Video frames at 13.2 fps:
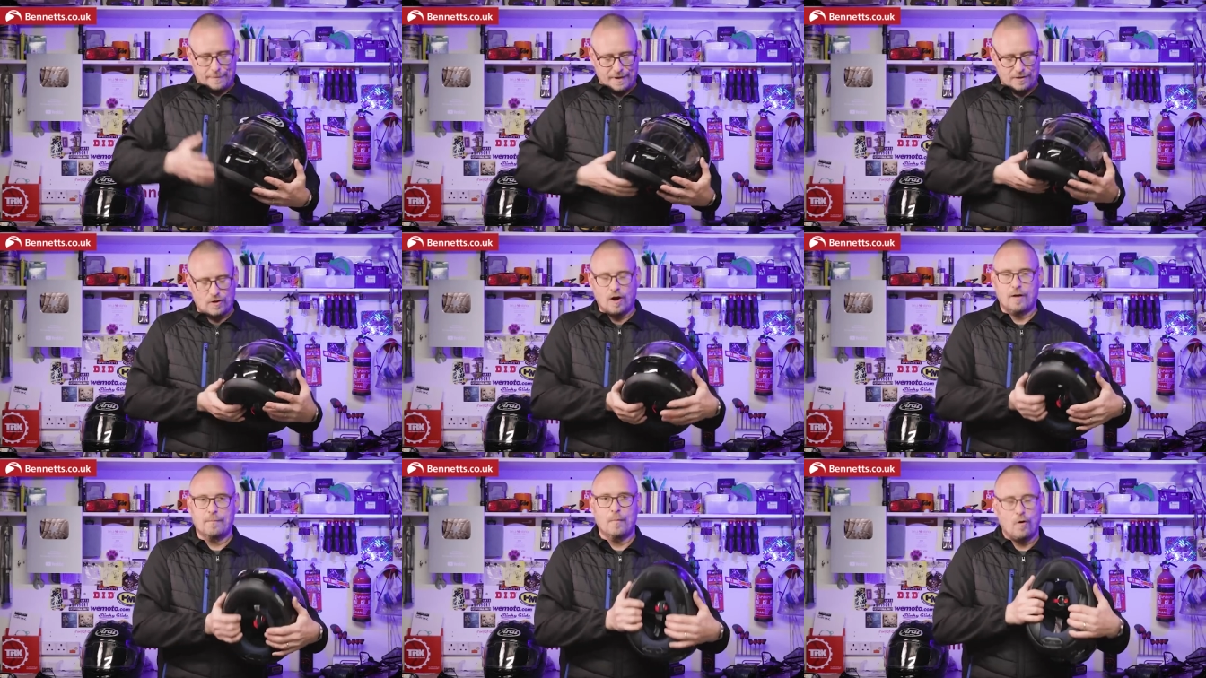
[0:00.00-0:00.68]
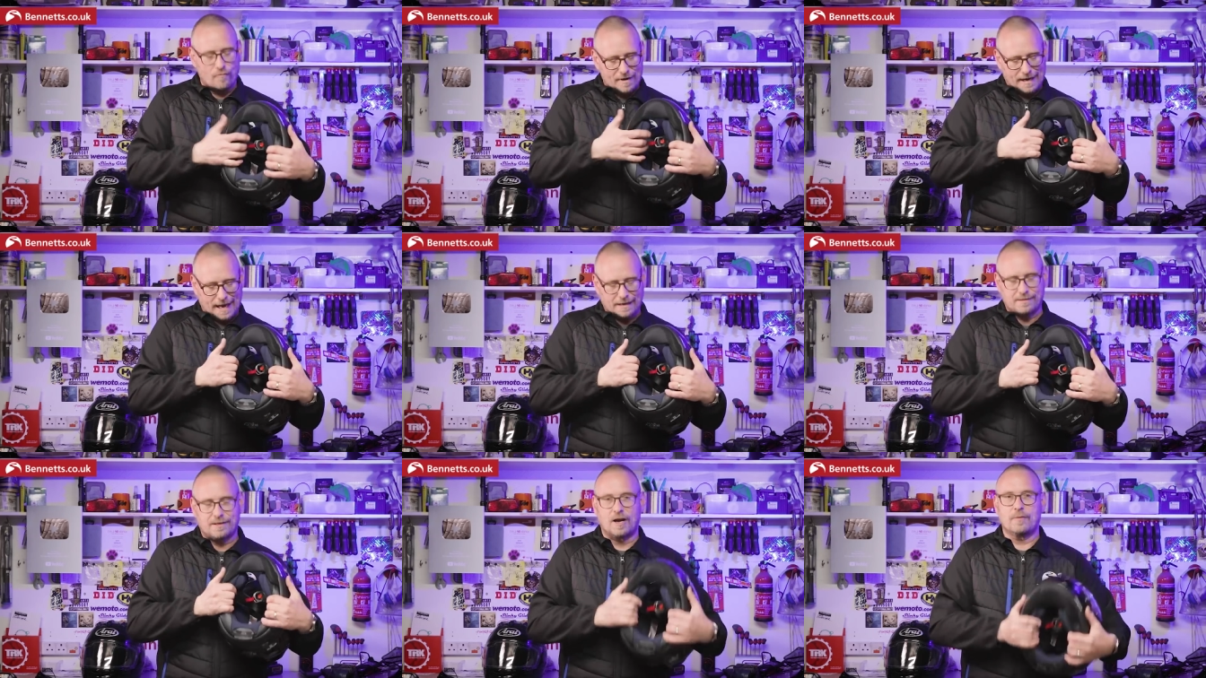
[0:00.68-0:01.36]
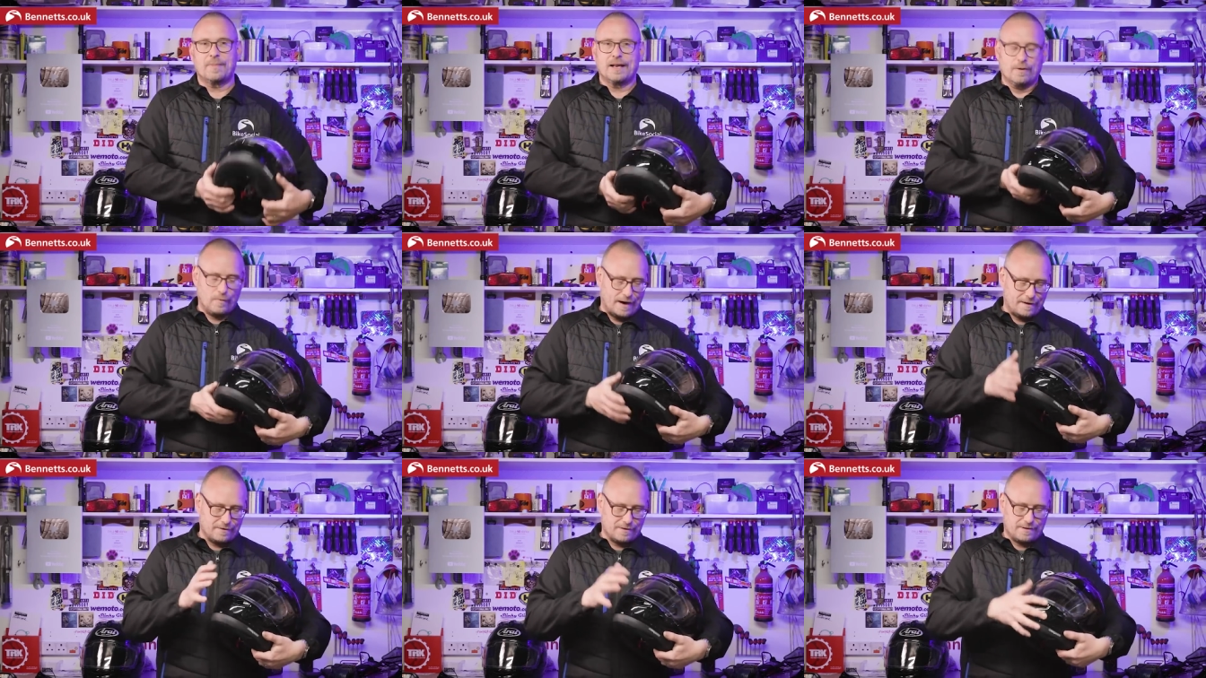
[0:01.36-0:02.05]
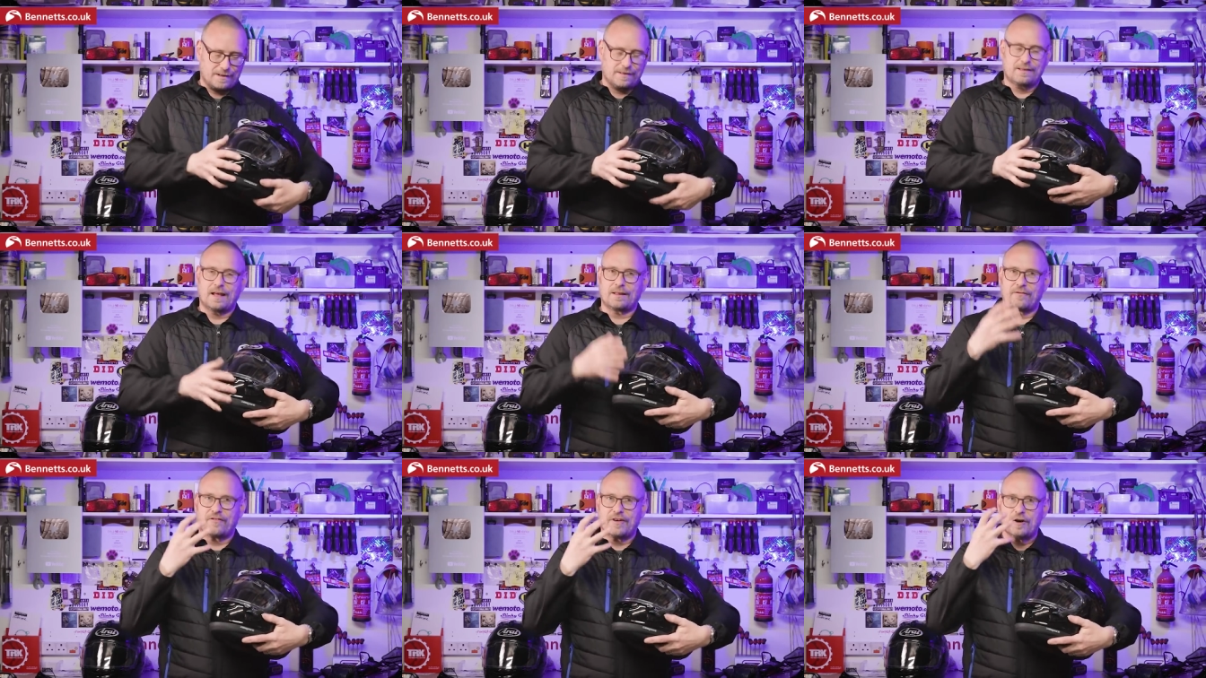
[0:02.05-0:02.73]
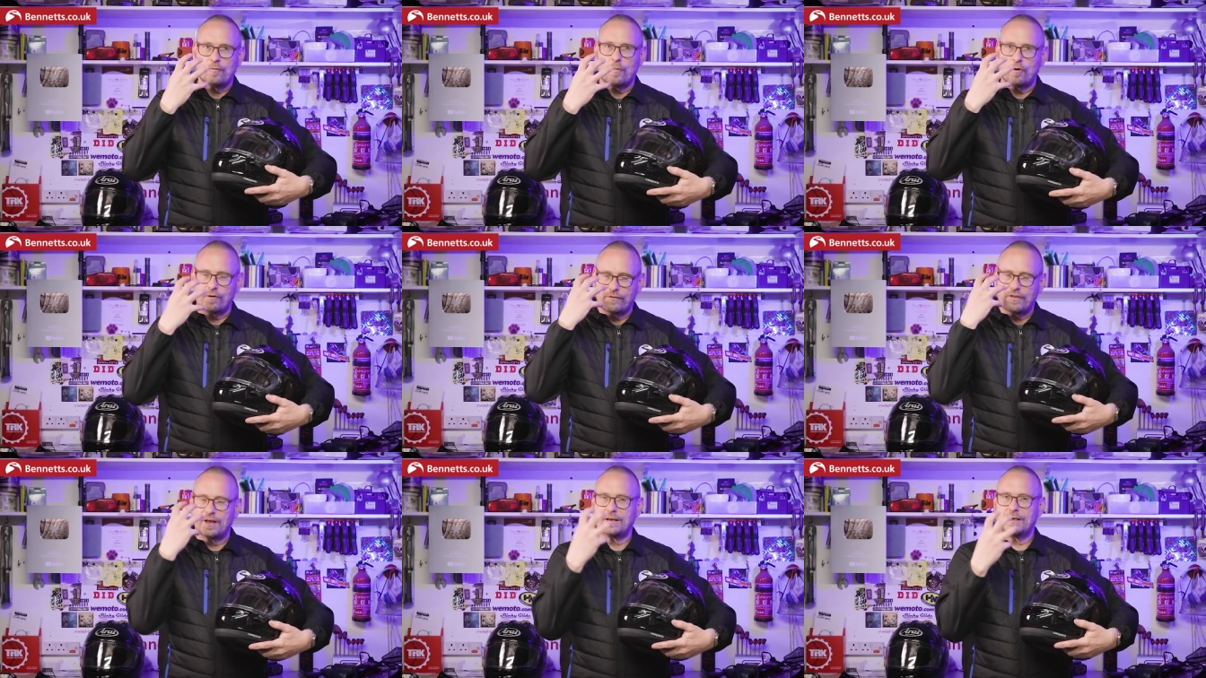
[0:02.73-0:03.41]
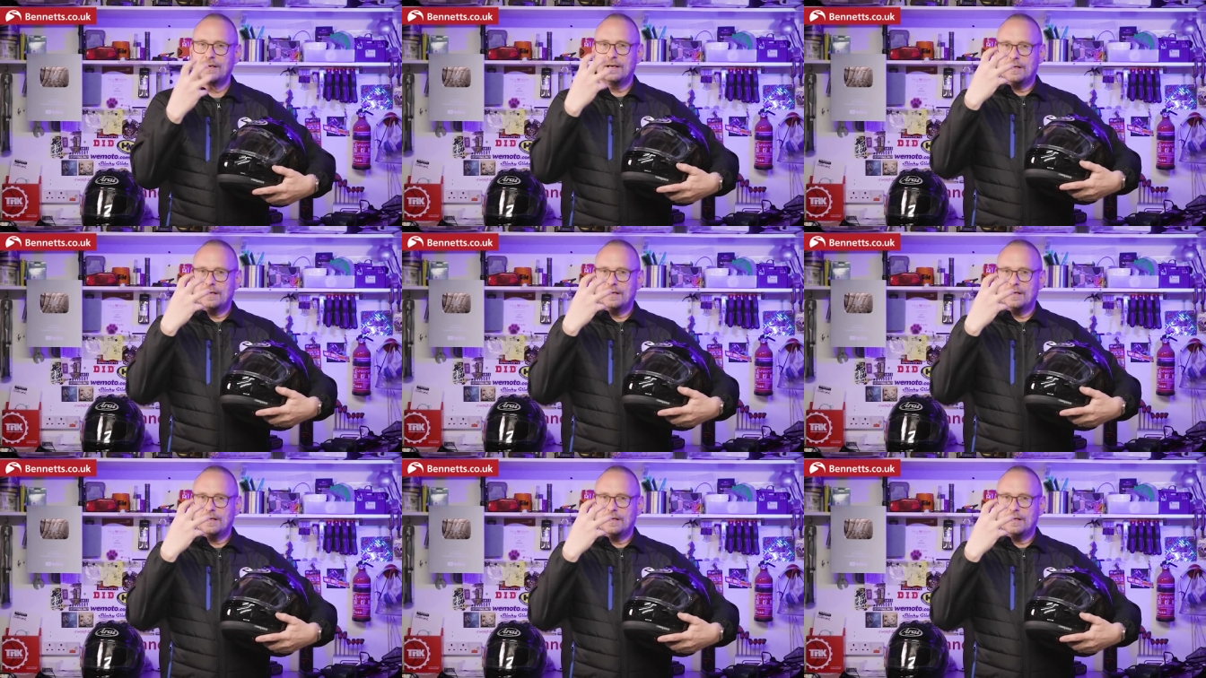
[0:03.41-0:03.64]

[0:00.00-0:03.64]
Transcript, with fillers: But it's got a more relaxed opening, whereas this does feel more of the